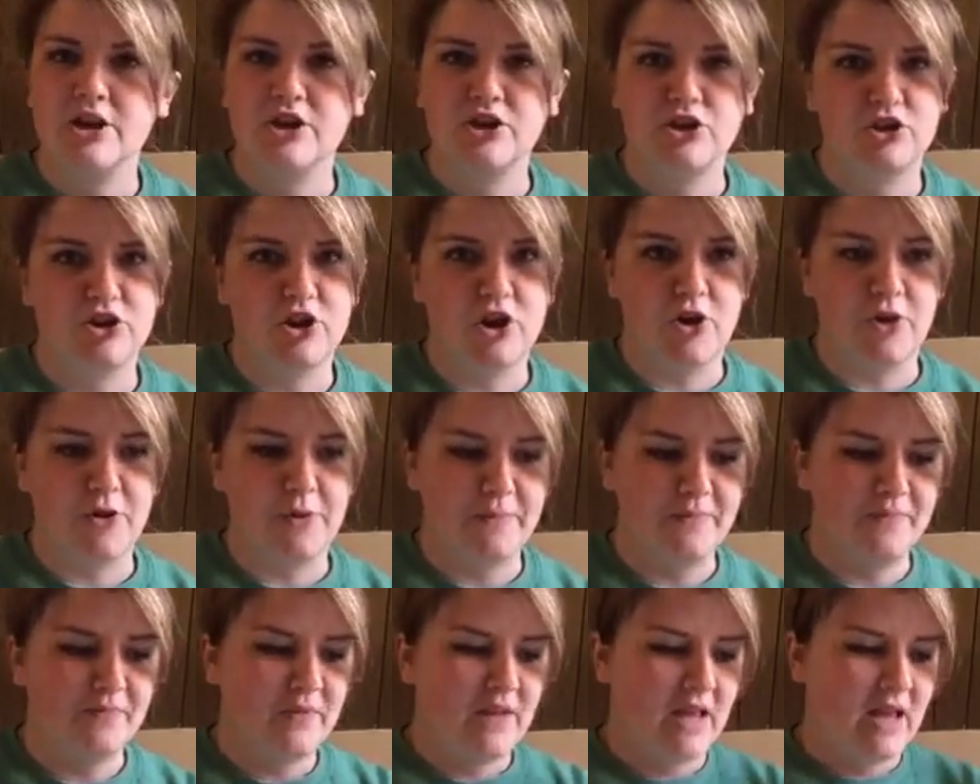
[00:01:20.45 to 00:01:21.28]
So
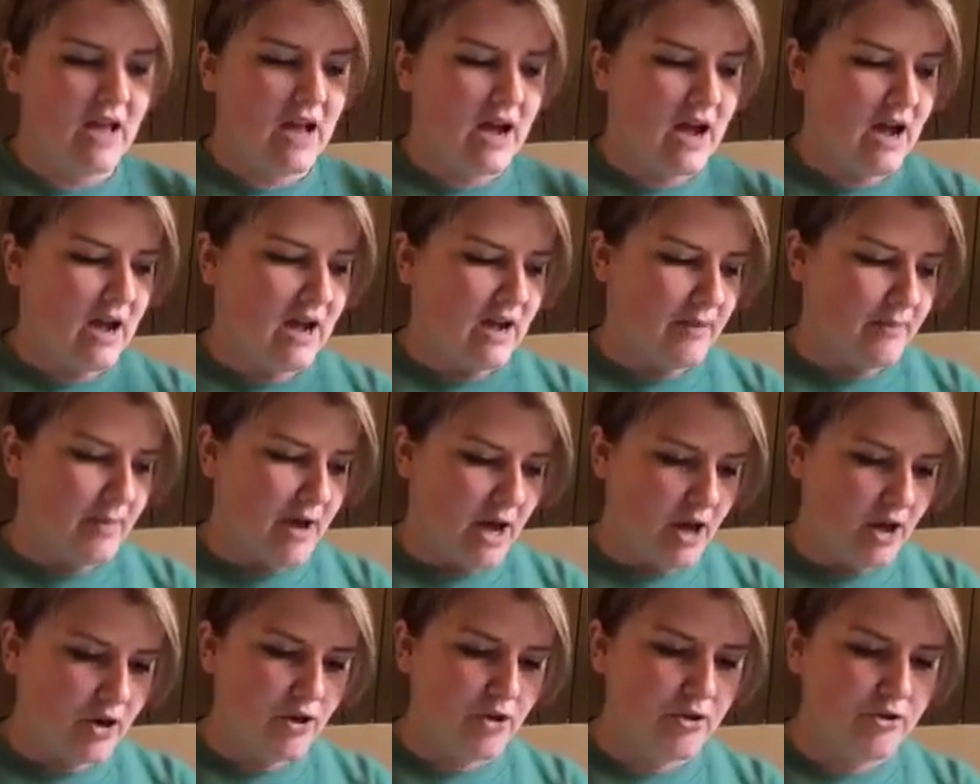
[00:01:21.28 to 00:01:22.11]

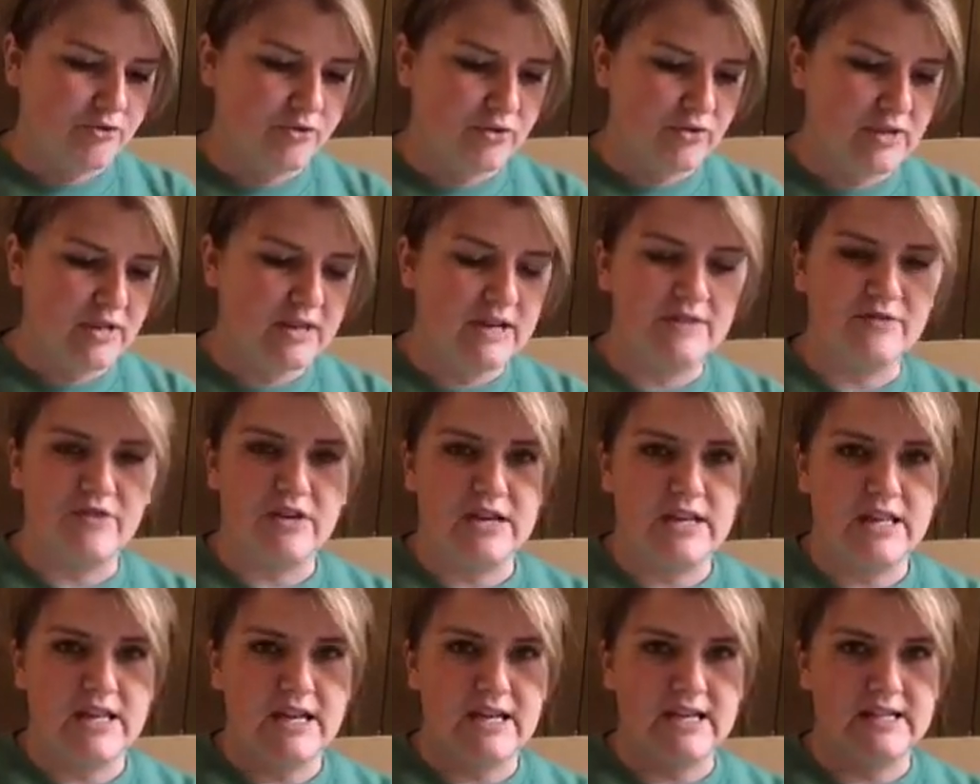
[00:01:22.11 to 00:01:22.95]
I'll go through the
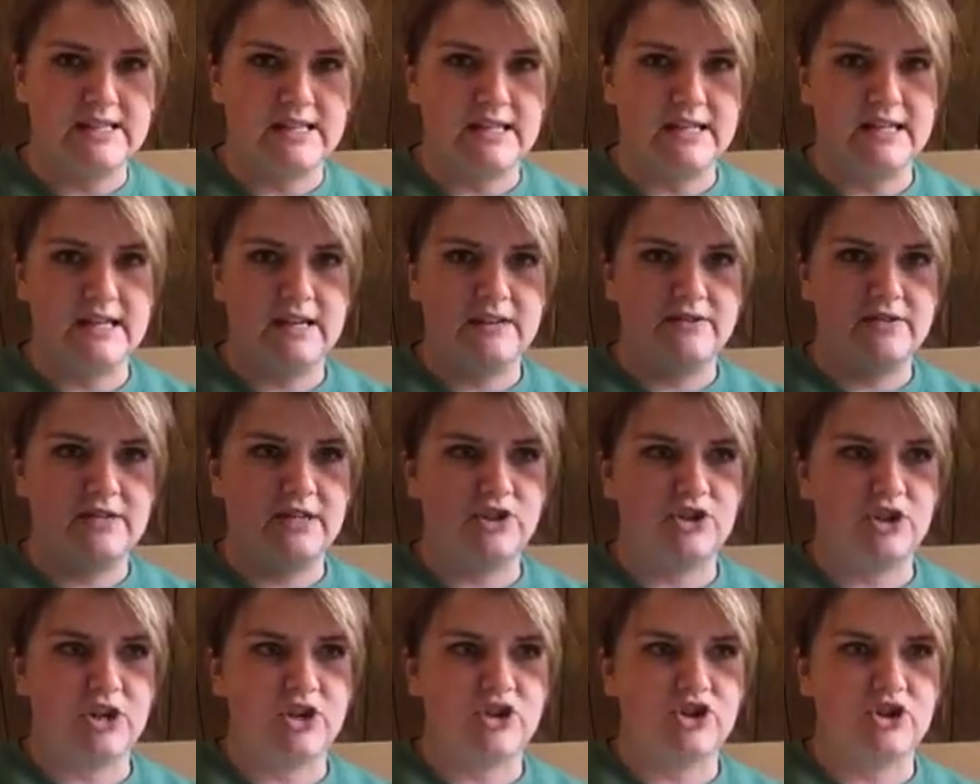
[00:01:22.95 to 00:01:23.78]
different things and give
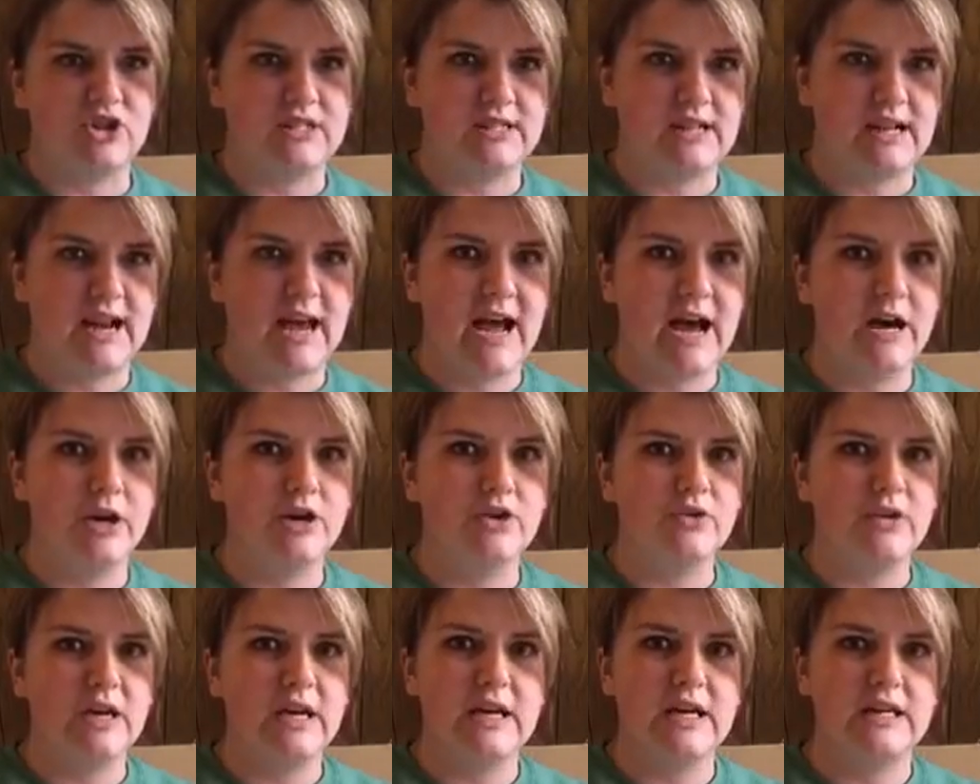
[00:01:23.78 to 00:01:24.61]
suggestions on how
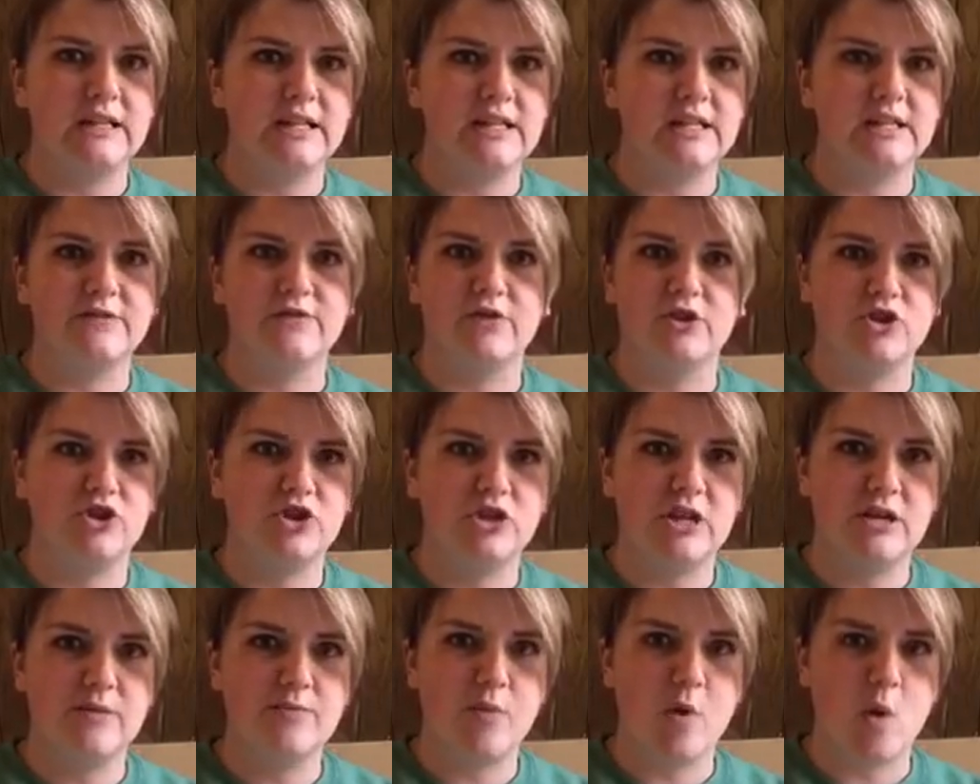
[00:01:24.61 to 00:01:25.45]
you can get these for
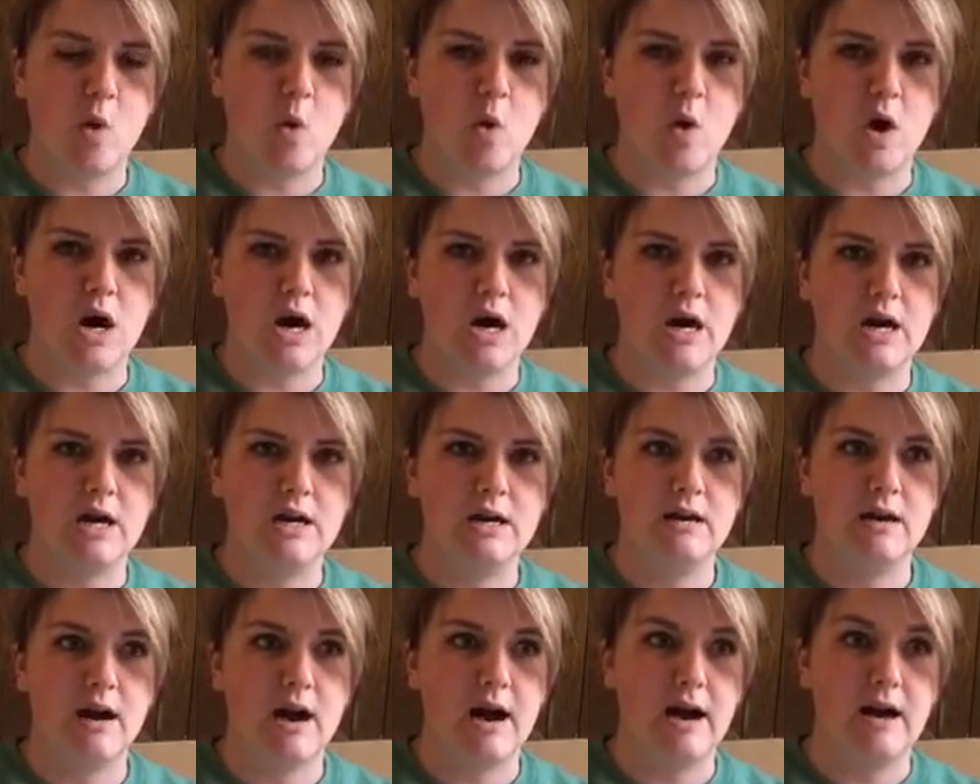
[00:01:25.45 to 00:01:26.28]
cheap or
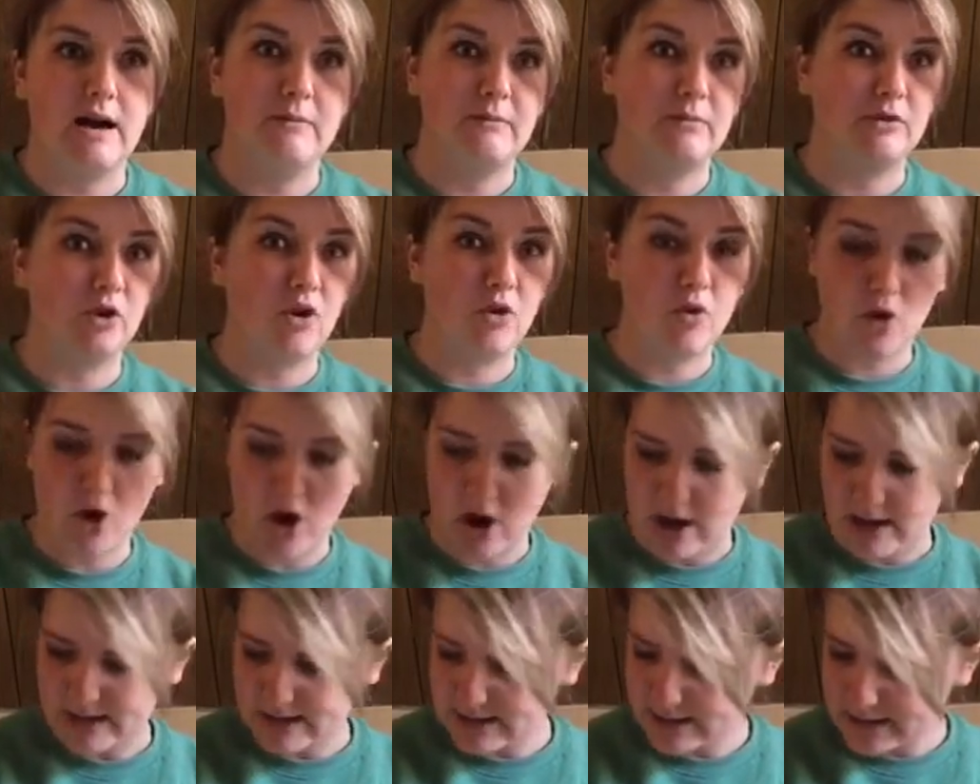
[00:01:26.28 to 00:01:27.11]
low
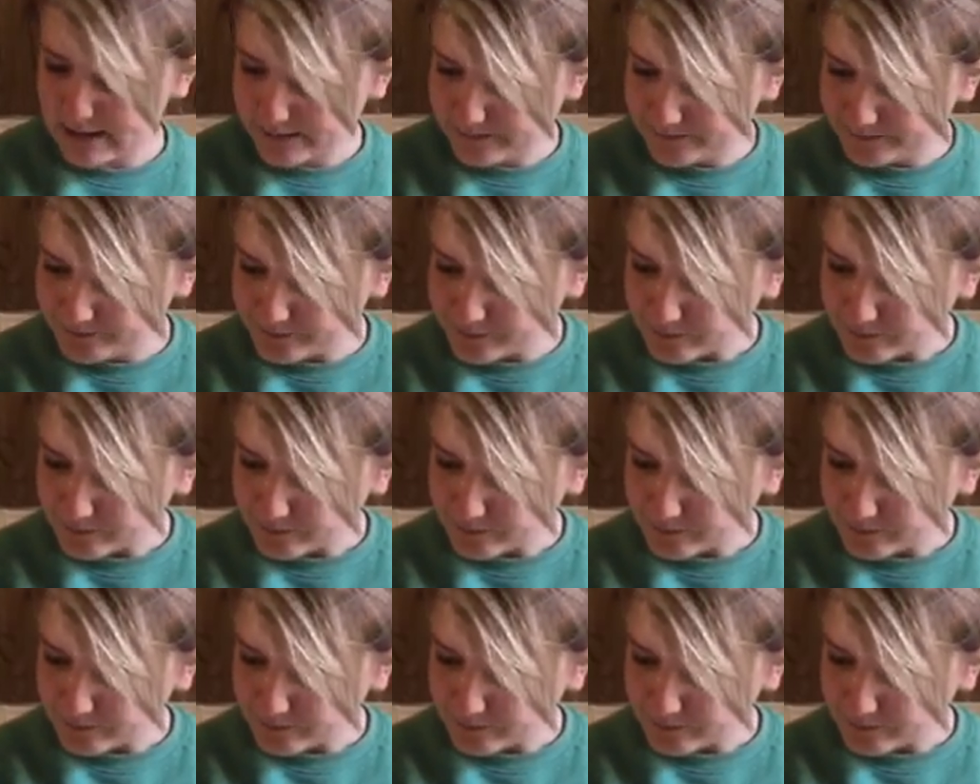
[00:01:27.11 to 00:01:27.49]
cost.